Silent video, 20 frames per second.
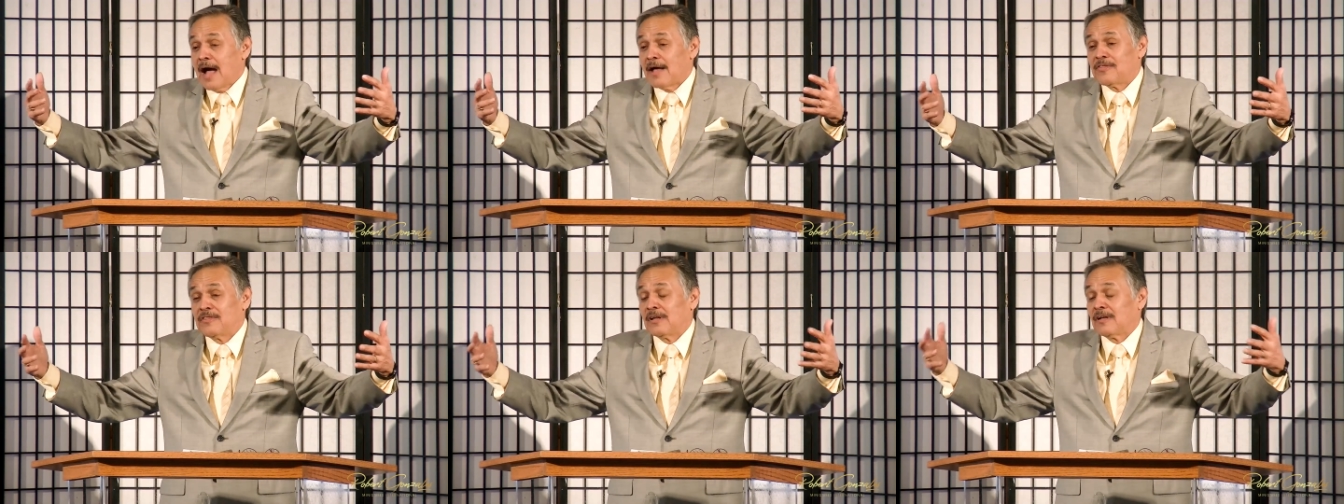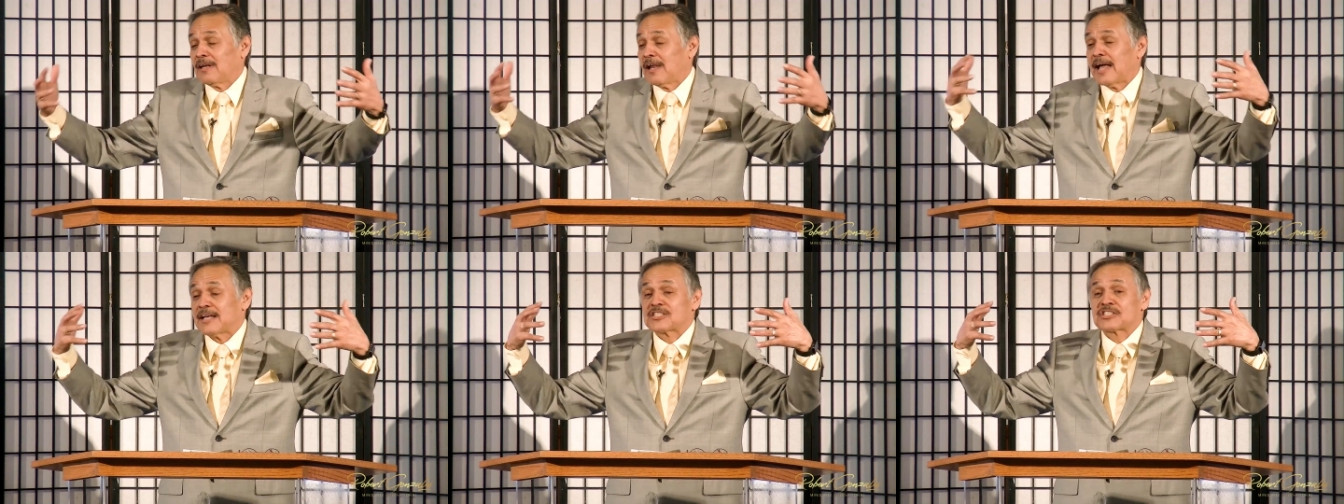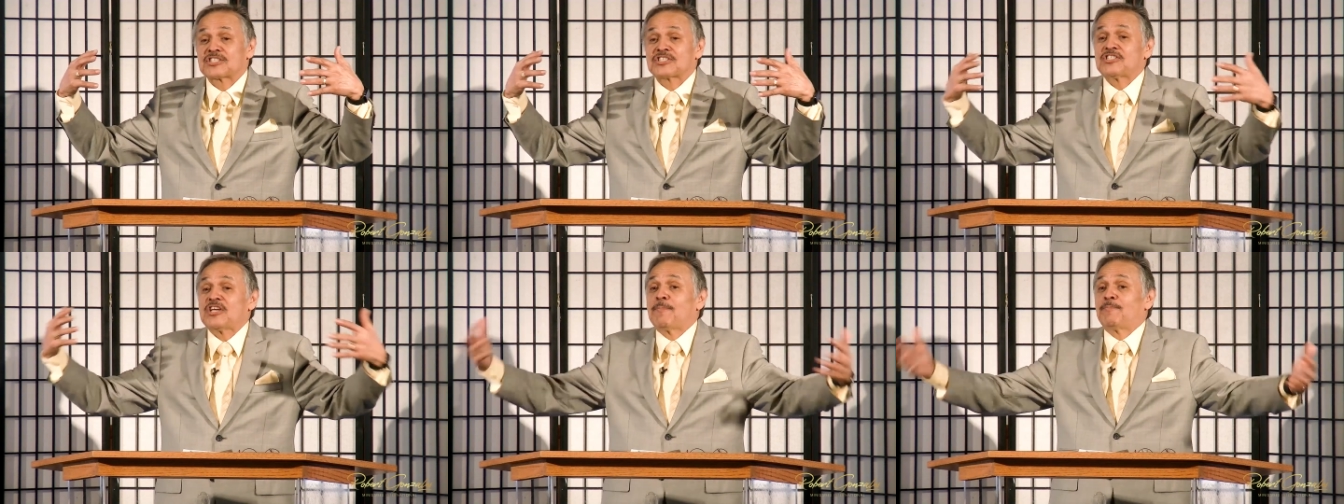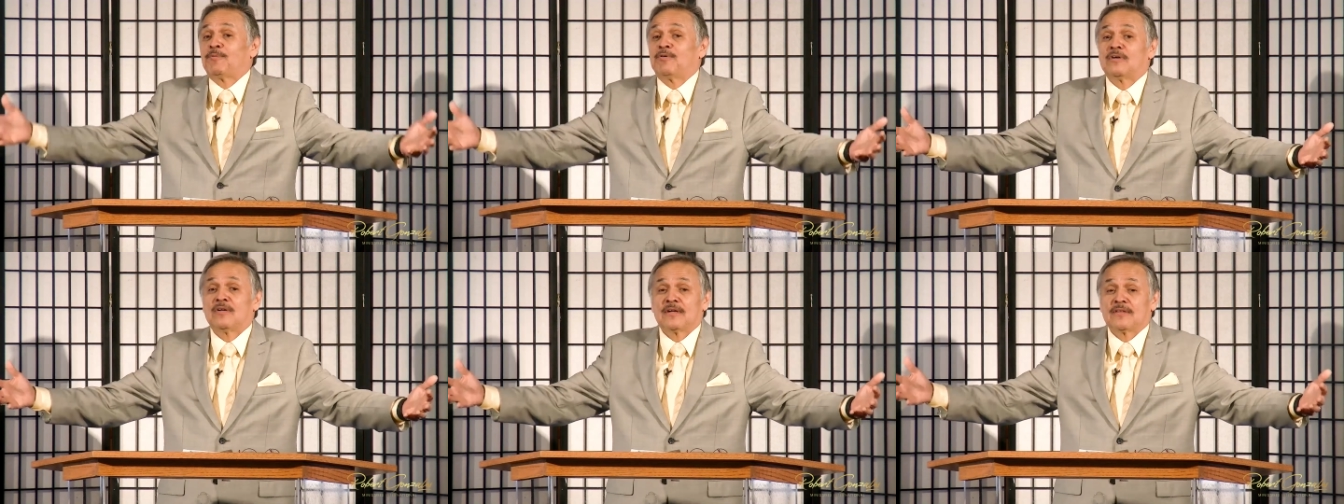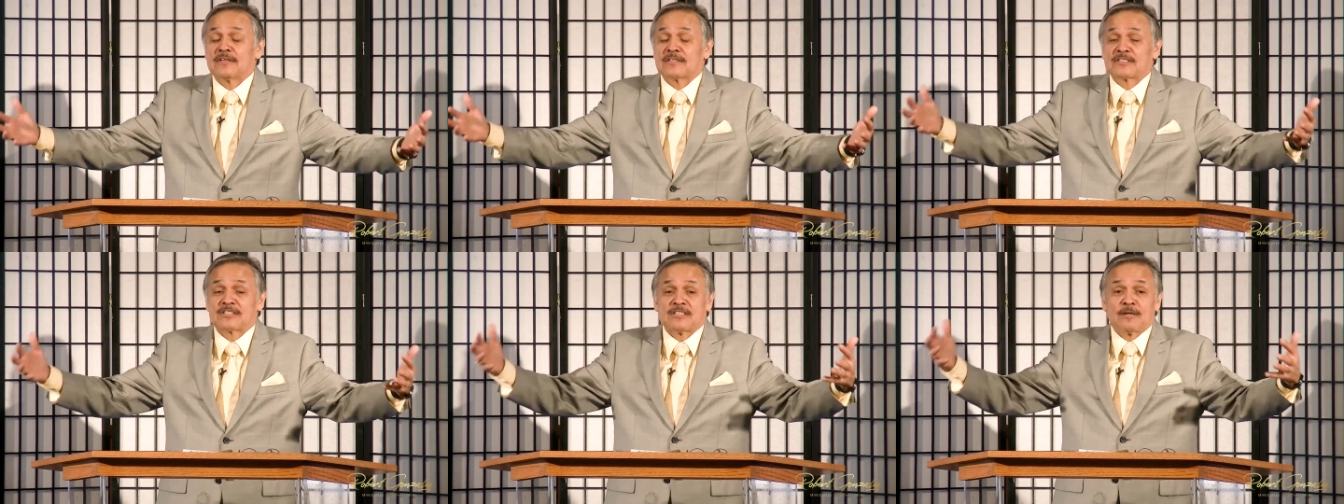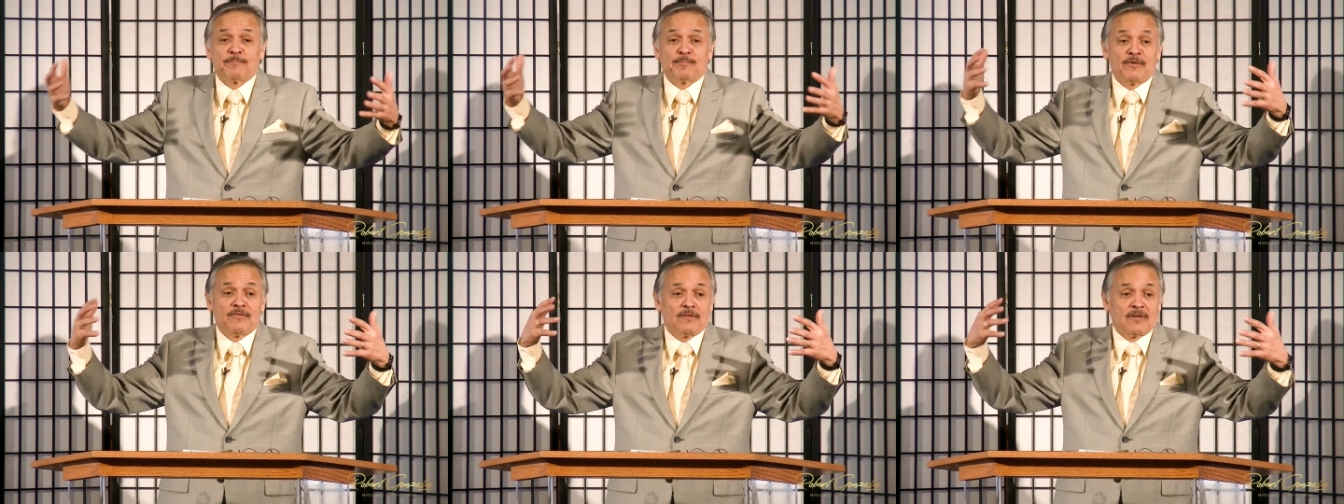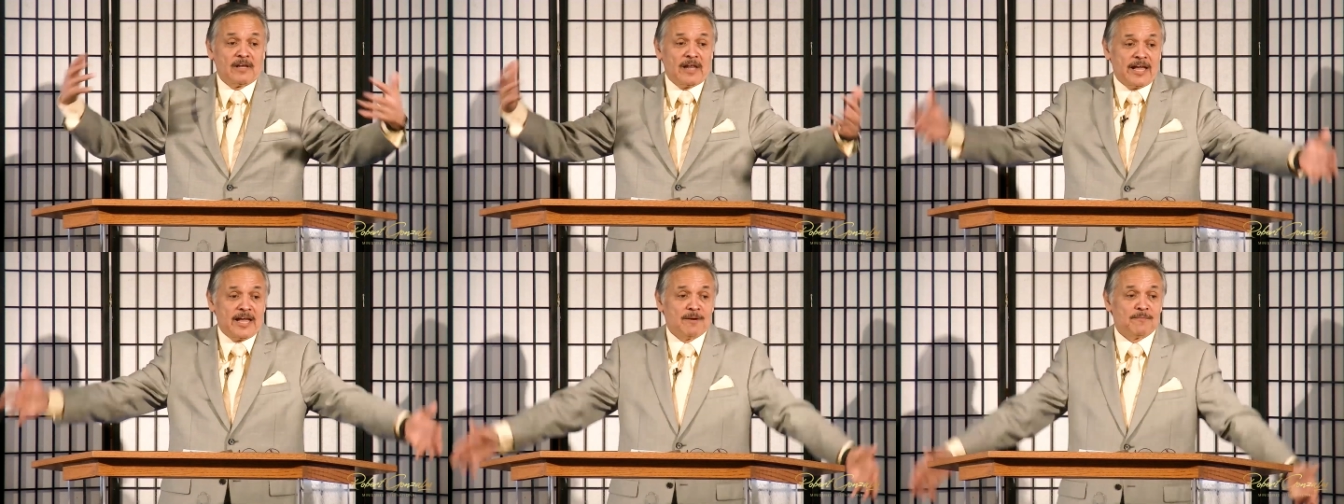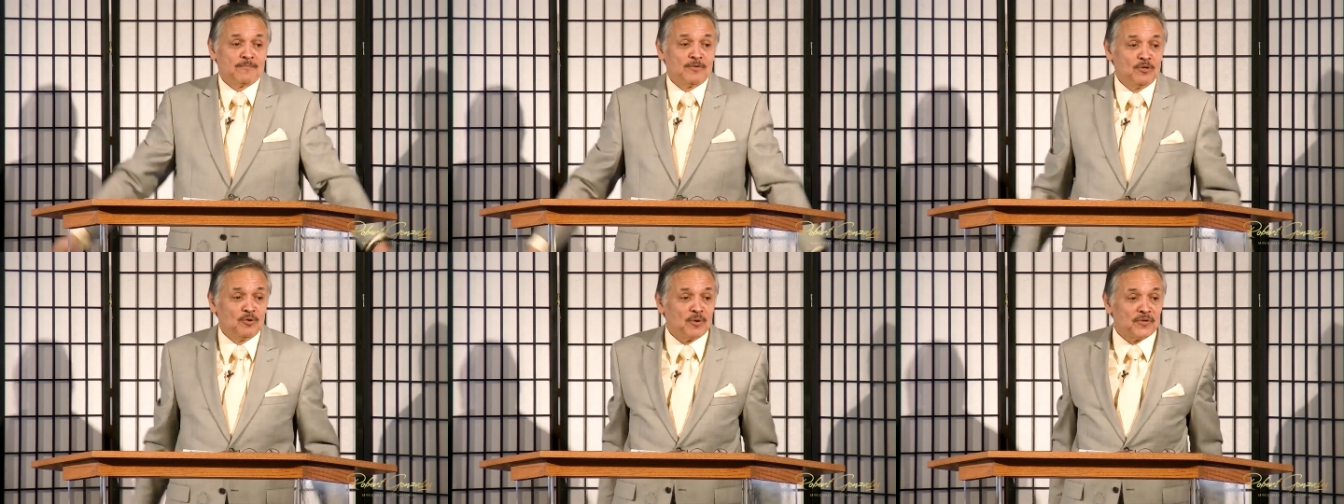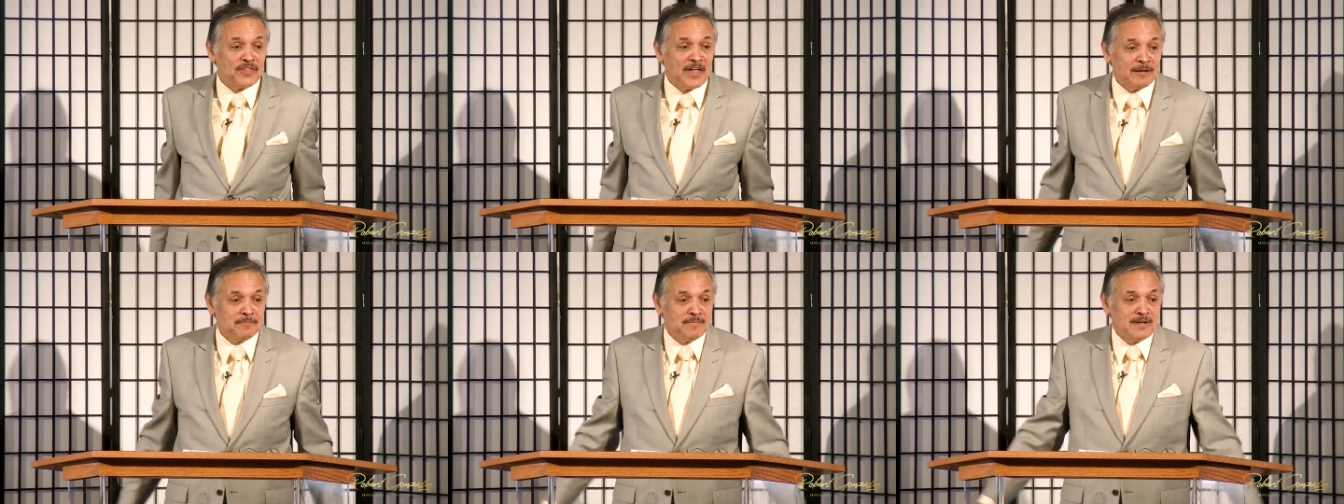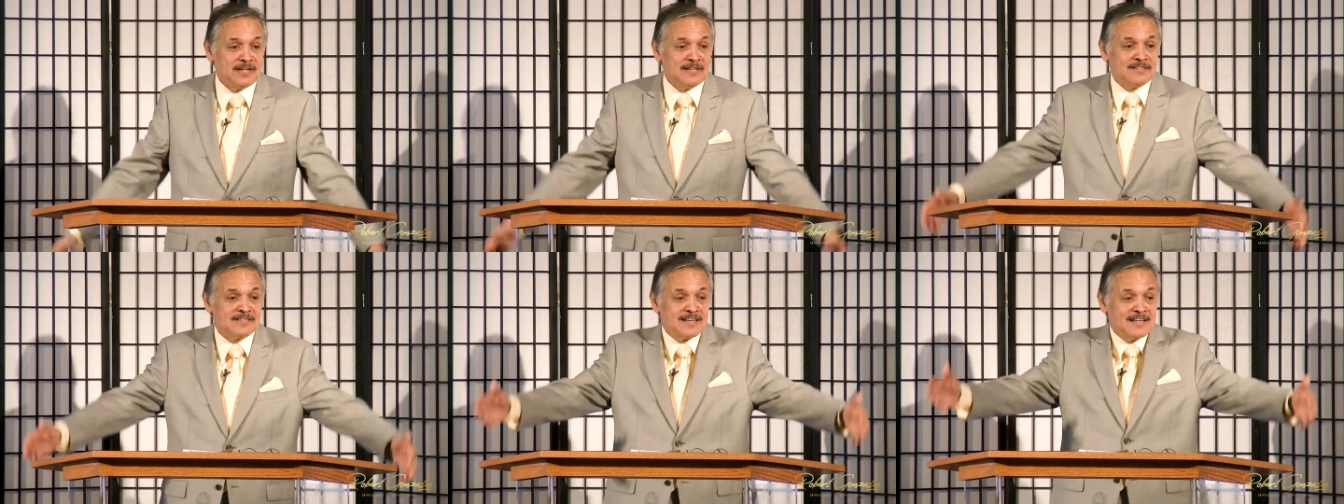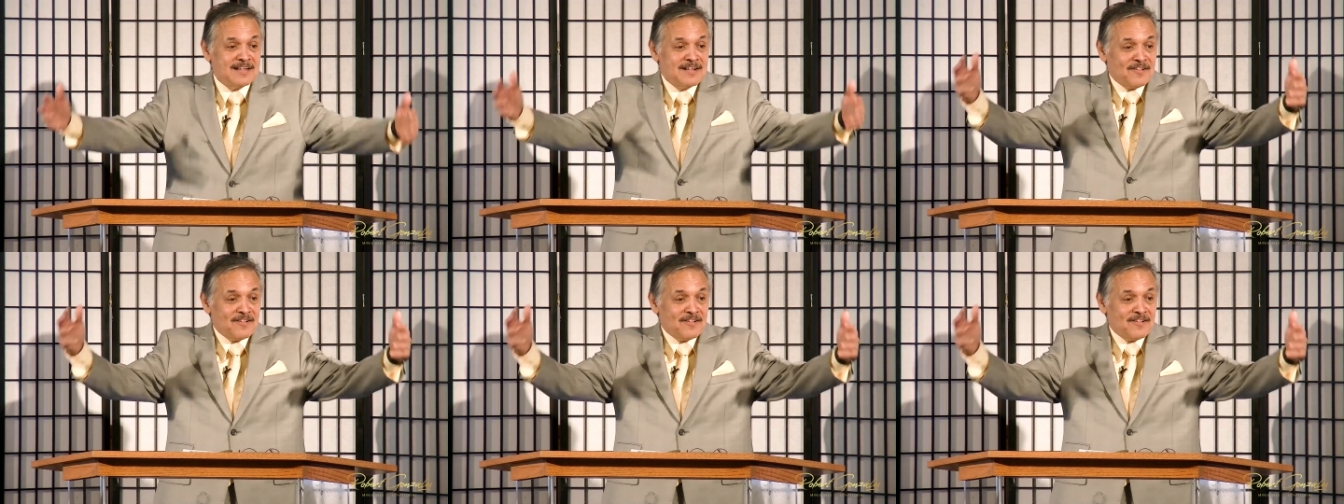The Last Supper, the Supper of the Lamb. You know what that means?